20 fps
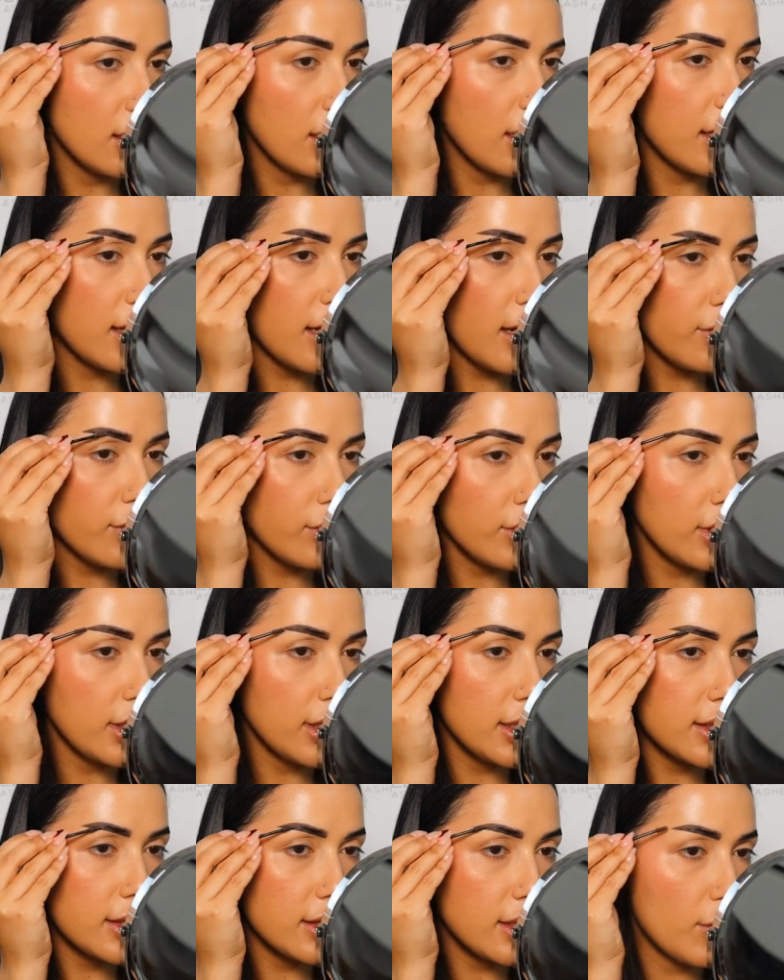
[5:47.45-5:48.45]
I have
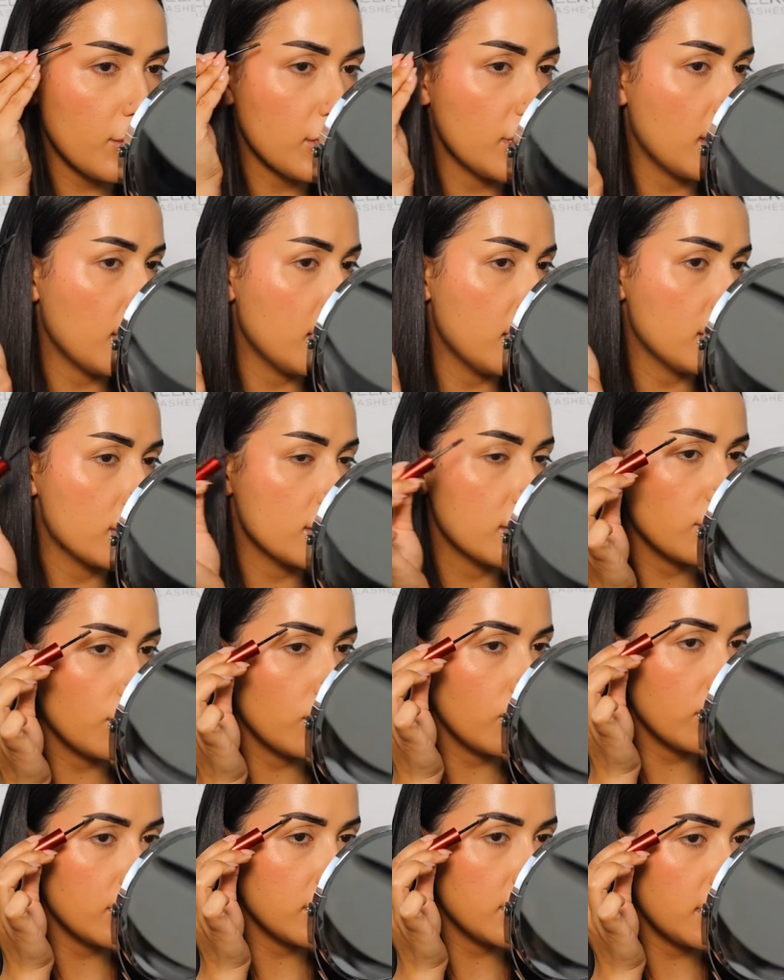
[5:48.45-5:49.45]
really stubborn hairs
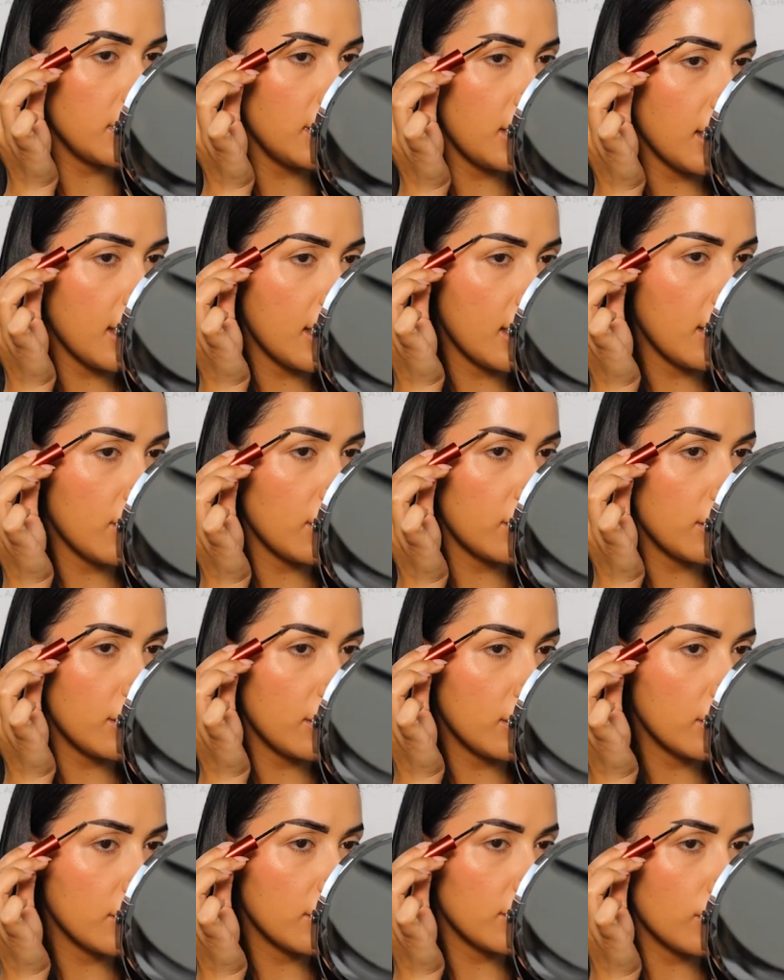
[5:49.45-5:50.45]
towards the
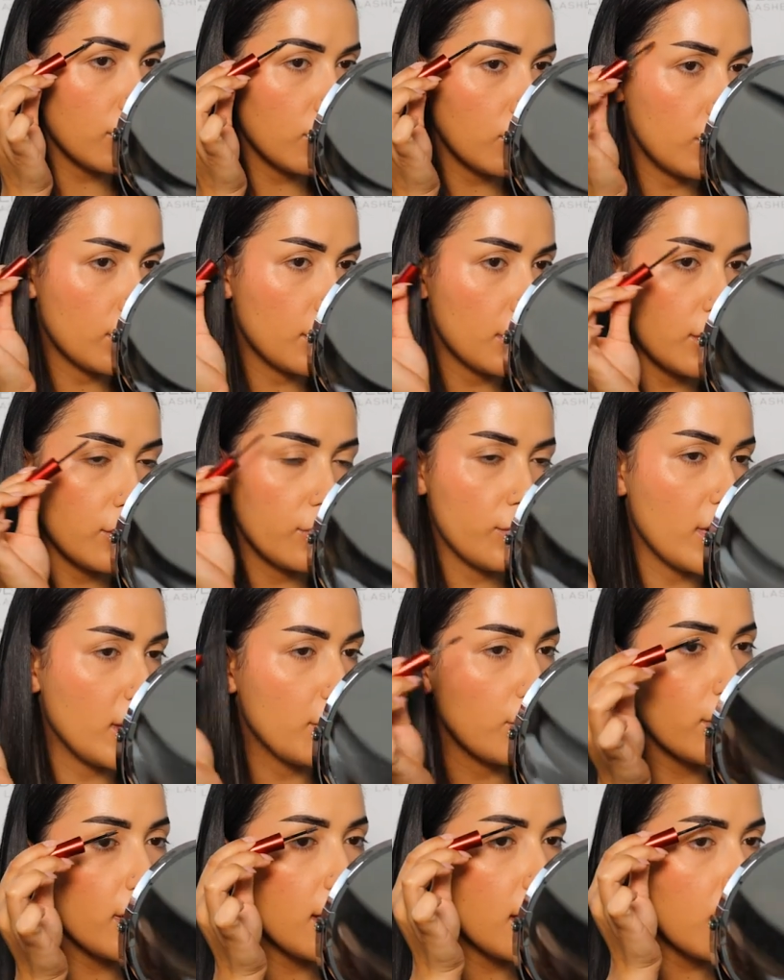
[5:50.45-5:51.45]
outer corner of my
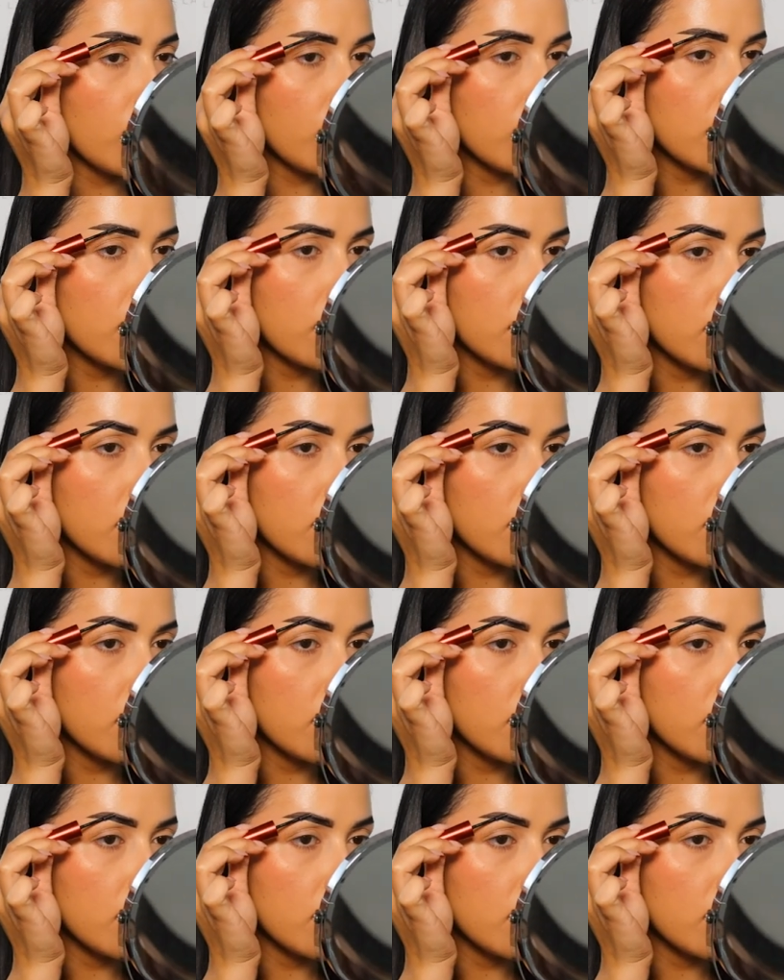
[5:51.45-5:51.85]
brow,